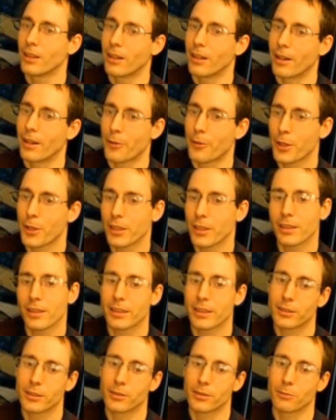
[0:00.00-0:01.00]
I think
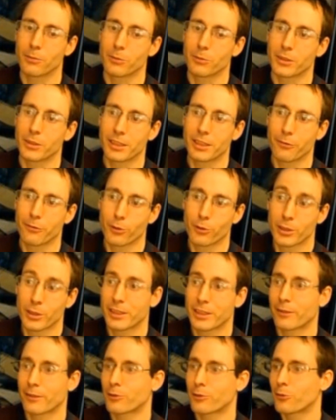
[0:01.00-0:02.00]
like they first
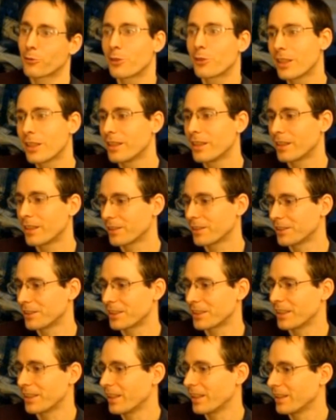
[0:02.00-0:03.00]
have to really
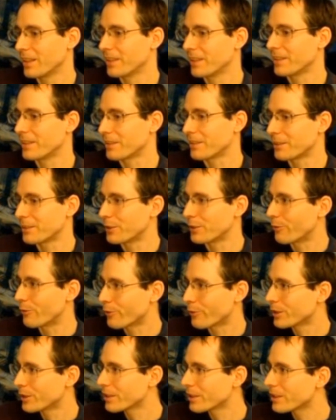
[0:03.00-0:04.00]
understand the
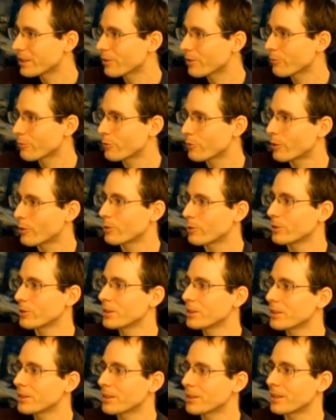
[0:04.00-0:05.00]
physics of
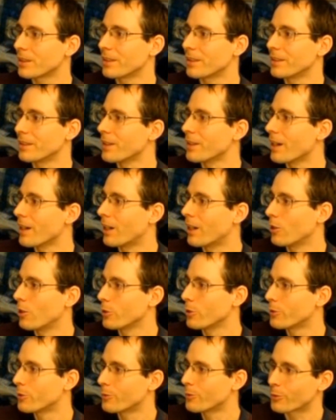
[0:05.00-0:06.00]
drones and
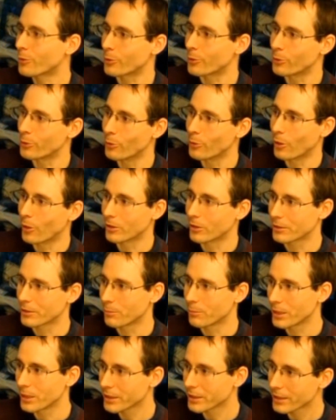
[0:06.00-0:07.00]
how to do all the
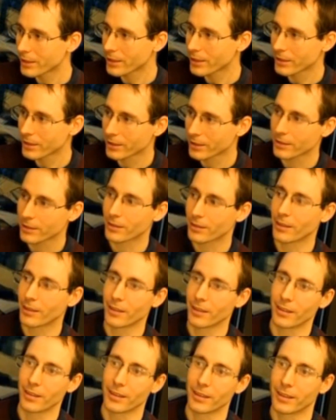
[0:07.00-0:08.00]
basics,
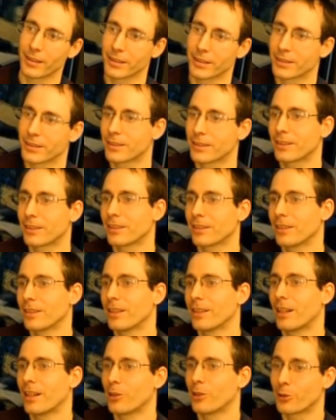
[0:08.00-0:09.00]
like
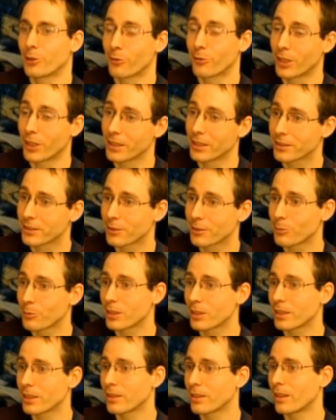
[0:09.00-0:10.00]
how to write a
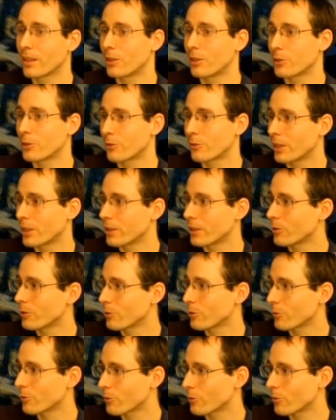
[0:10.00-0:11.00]
simulator, how to write a
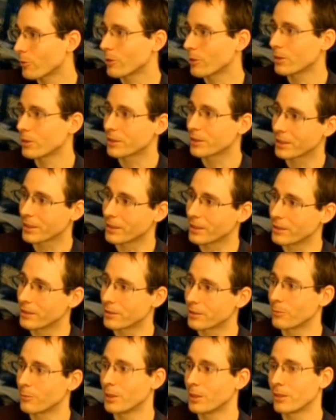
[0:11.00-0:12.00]
controller, state
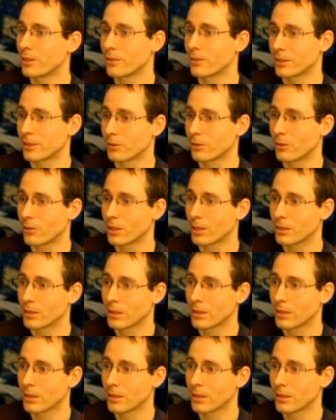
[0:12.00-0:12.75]
estimator, and so on.